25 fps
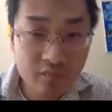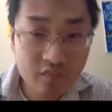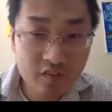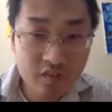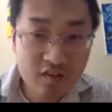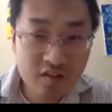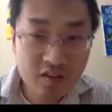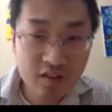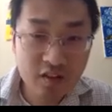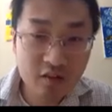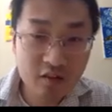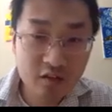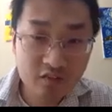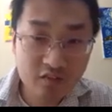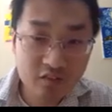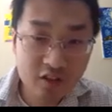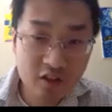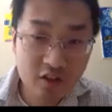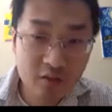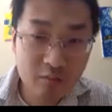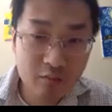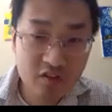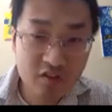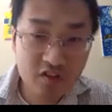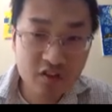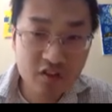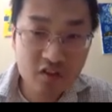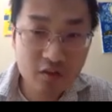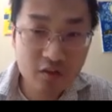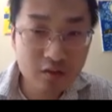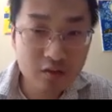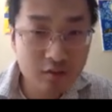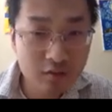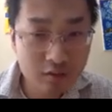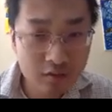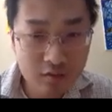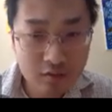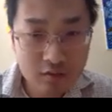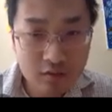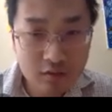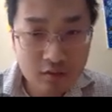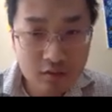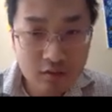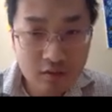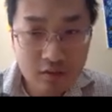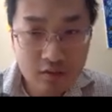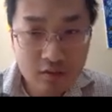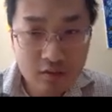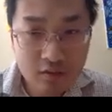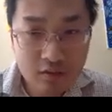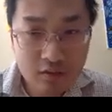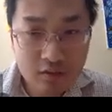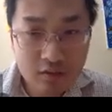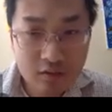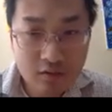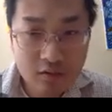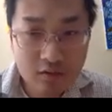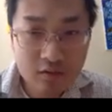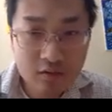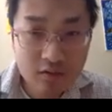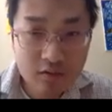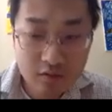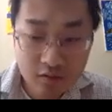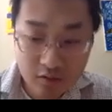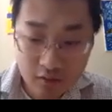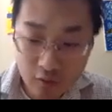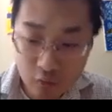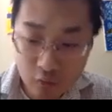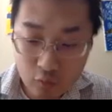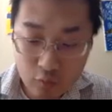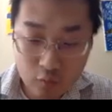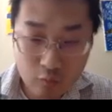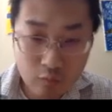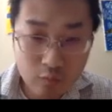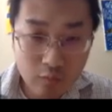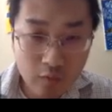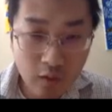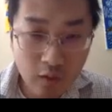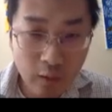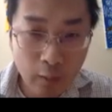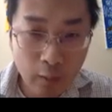this kind of decomposition, so